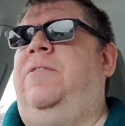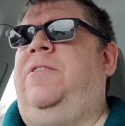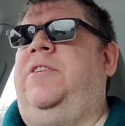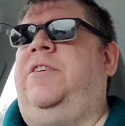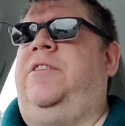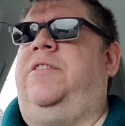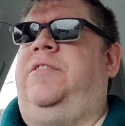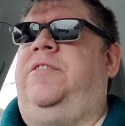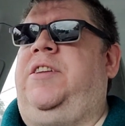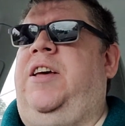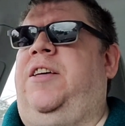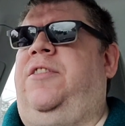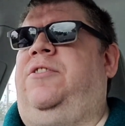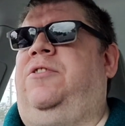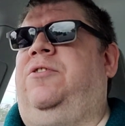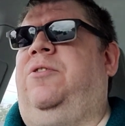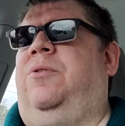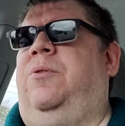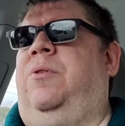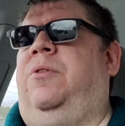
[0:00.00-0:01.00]
the
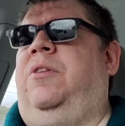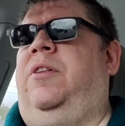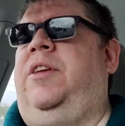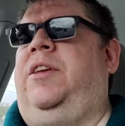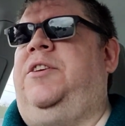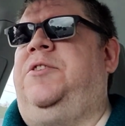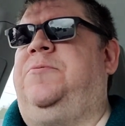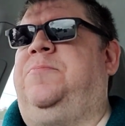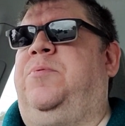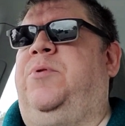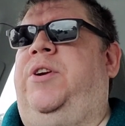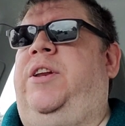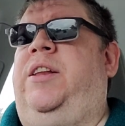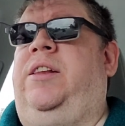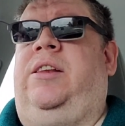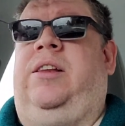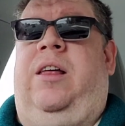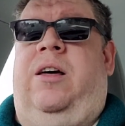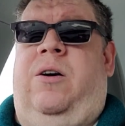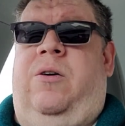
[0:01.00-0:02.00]
death toll is pretty
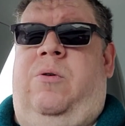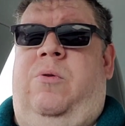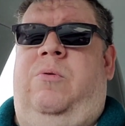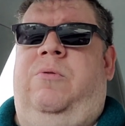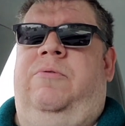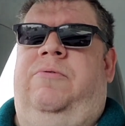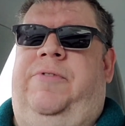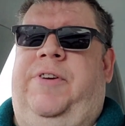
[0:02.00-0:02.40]
low,